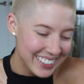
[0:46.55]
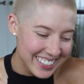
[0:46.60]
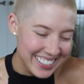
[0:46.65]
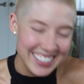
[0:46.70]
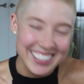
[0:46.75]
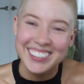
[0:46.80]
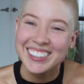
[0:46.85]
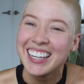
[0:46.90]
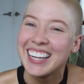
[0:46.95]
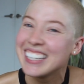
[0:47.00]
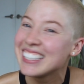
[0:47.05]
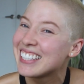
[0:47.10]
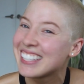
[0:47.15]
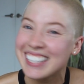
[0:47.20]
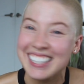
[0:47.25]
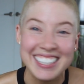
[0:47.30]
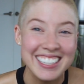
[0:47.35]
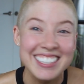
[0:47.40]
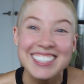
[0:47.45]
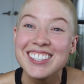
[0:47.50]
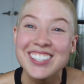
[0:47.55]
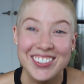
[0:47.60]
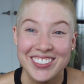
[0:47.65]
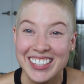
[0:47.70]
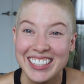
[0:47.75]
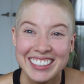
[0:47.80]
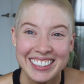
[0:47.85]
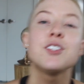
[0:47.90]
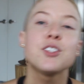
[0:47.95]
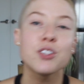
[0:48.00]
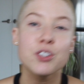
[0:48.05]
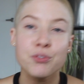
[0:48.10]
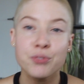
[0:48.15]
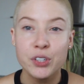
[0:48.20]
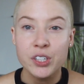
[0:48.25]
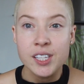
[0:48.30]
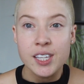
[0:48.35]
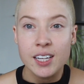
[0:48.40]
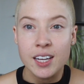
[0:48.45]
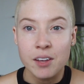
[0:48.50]
So let's get into it. So the
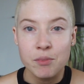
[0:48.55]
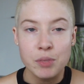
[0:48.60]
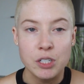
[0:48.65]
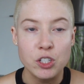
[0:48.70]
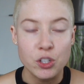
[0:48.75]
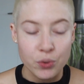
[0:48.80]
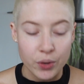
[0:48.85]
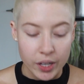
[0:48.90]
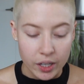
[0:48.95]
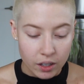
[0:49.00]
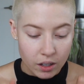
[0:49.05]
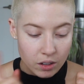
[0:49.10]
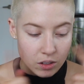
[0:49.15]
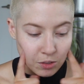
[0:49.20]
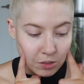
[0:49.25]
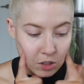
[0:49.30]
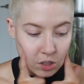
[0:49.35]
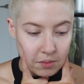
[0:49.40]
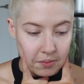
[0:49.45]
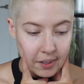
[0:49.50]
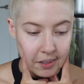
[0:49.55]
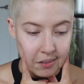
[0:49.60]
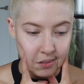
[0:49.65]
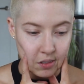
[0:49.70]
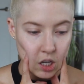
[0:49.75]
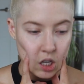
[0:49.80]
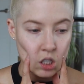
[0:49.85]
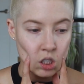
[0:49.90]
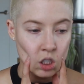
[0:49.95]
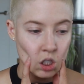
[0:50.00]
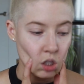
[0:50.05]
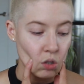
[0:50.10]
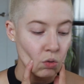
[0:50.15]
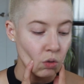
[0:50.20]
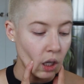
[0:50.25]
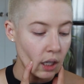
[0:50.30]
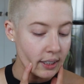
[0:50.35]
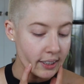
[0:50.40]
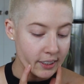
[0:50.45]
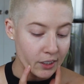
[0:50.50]
first thing I've been doing to my face
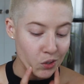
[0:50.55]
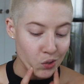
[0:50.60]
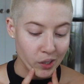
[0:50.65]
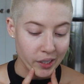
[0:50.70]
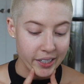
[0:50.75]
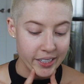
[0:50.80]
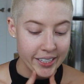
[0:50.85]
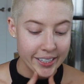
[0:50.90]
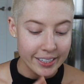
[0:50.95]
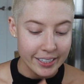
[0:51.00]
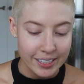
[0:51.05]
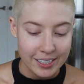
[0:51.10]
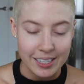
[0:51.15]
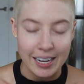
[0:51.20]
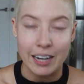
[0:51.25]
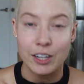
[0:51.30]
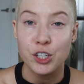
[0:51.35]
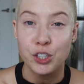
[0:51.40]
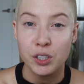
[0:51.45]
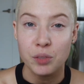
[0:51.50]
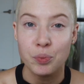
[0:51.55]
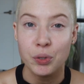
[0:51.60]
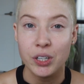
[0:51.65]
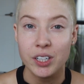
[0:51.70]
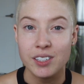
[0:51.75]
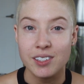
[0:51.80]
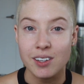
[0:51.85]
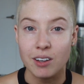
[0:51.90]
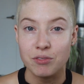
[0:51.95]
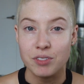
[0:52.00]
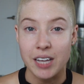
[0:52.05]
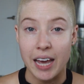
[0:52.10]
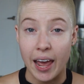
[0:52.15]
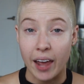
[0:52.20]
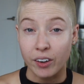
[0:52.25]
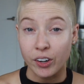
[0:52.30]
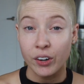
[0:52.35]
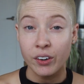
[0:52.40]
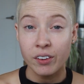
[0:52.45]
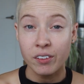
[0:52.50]
while in quarantine is actually putting
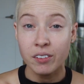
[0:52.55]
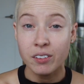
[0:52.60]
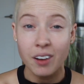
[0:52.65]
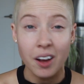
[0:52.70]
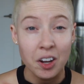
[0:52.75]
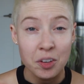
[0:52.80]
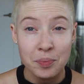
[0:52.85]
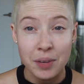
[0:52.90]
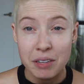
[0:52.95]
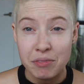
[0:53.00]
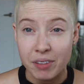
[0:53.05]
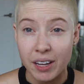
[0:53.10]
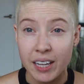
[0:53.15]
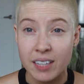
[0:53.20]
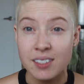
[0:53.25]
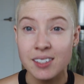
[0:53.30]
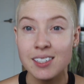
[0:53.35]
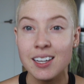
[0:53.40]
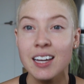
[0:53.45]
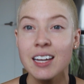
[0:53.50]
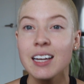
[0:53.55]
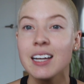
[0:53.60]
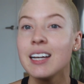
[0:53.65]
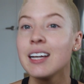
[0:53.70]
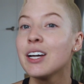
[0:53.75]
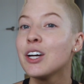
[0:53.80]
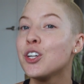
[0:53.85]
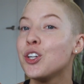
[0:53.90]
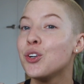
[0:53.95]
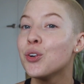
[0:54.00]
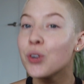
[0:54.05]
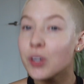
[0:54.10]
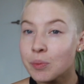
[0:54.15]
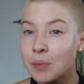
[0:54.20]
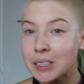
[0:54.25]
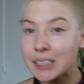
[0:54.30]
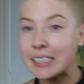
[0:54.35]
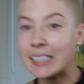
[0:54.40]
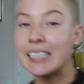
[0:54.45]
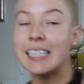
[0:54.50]
self-tanner on my face.
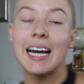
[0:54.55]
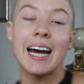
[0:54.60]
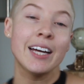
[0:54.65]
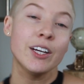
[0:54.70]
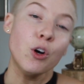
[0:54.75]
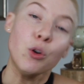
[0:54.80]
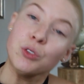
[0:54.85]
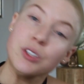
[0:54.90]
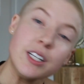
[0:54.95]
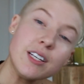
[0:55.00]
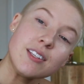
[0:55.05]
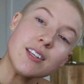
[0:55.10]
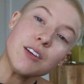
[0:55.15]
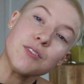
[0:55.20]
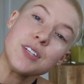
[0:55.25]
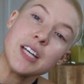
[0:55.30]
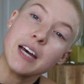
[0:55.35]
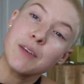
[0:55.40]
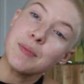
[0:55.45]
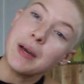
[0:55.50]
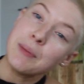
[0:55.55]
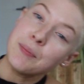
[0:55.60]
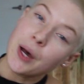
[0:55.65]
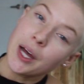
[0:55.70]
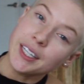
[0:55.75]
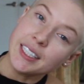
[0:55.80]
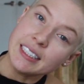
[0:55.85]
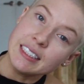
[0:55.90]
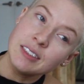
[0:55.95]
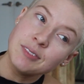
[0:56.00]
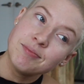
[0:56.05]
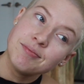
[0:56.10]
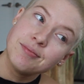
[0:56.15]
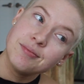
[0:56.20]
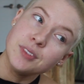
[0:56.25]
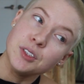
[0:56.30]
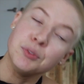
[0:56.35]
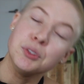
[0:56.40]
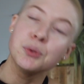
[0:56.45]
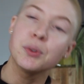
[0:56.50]
Normally, I only self-tan my body.
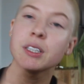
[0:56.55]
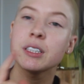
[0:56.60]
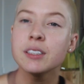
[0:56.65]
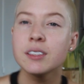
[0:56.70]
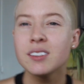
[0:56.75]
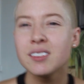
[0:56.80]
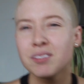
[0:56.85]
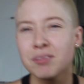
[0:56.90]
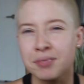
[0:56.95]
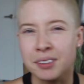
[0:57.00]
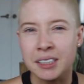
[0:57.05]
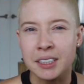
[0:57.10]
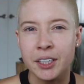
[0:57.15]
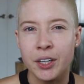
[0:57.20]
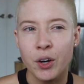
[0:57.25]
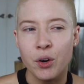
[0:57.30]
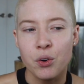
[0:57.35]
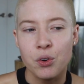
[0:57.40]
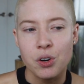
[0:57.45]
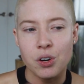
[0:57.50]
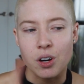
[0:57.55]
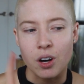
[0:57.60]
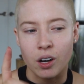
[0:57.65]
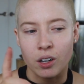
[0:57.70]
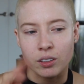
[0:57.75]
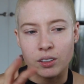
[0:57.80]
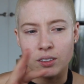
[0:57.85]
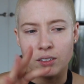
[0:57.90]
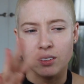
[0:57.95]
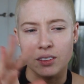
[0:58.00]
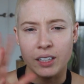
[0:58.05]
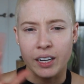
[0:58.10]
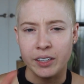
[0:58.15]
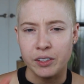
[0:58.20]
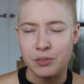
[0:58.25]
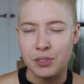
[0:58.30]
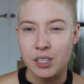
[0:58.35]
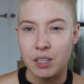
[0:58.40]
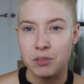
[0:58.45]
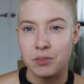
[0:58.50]
If you want a video on kind
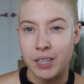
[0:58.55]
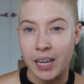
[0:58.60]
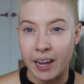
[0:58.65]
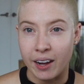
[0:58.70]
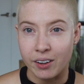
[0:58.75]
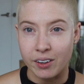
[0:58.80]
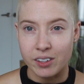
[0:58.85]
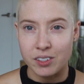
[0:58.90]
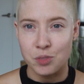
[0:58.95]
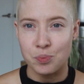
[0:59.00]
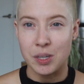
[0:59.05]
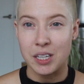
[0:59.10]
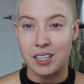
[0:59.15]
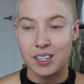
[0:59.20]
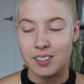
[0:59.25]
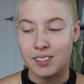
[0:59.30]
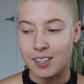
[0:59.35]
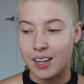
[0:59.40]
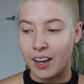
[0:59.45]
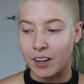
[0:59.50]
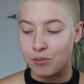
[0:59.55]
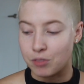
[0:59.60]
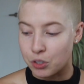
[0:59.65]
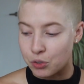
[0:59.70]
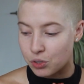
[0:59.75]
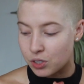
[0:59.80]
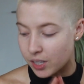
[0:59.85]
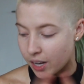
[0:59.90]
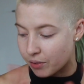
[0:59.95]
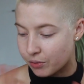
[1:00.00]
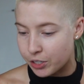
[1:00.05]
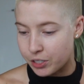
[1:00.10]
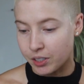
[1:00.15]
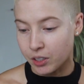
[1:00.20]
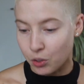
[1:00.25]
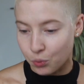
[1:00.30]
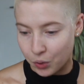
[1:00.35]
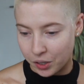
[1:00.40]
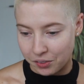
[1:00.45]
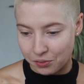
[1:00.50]
of self-tanners, because I've used every
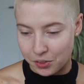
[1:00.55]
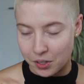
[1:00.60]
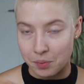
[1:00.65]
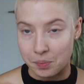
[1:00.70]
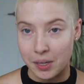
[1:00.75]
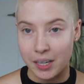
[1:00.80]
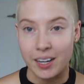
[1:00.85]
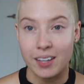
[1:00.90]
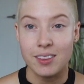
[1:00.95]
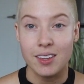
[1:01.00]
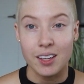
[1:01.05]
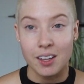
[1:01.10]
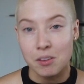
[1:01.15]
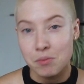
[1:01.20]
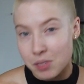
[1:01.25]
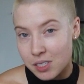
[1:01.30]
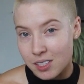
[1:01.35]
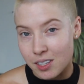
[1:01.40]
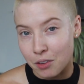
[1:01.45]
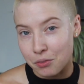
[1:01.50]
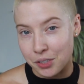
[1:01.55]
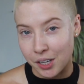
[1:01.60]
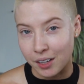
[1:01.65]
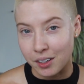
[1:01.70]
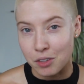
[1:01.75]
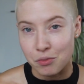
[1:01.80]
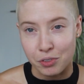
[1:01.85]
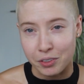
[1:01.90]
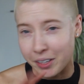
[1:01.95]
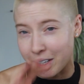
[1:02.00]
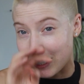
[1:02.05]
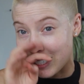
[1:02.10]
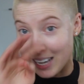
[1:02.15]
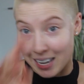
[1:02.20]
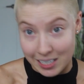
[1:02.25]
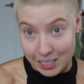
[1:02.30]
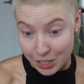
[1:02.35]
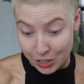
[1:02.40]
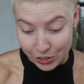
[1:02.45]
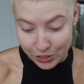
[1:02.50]
single one of them, and I think I've been self-tanning for like
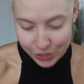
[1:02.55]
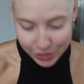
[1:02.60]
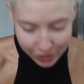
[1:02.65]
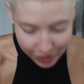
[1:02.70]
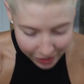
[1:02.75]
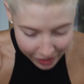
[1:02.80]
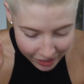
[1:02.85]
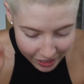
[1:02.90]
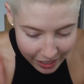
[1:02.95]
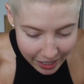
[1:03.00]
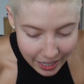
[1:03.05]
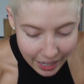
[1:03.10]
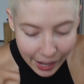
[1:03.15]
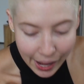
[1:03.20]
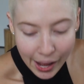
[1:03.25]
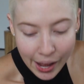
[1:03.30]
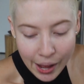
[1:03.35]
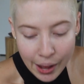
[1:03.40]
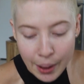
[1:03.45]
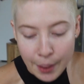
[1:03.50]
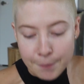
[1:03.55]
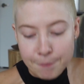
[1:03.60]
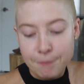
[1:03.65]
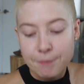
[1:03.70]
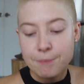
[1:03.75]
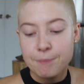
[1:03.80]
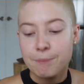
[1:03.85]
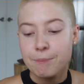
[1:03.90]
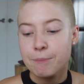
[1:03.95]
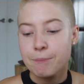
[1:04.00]
10 years, let